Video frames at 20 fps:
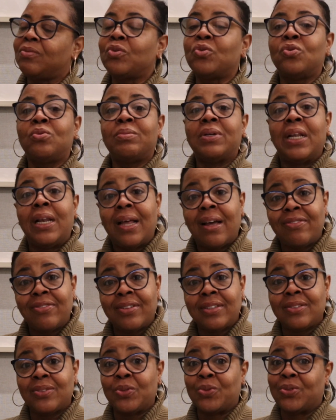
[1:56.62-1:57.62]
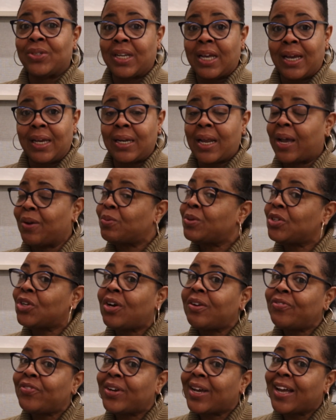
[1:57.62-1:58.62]
Room 1109. I would
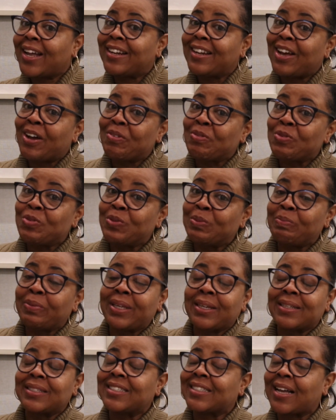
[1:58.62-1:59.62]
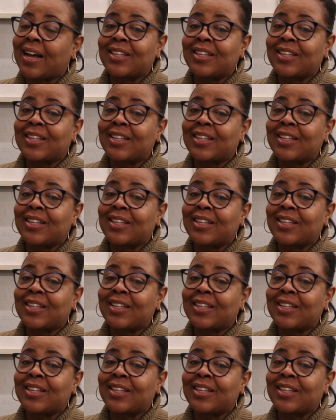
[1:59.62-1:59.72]
not forget that room because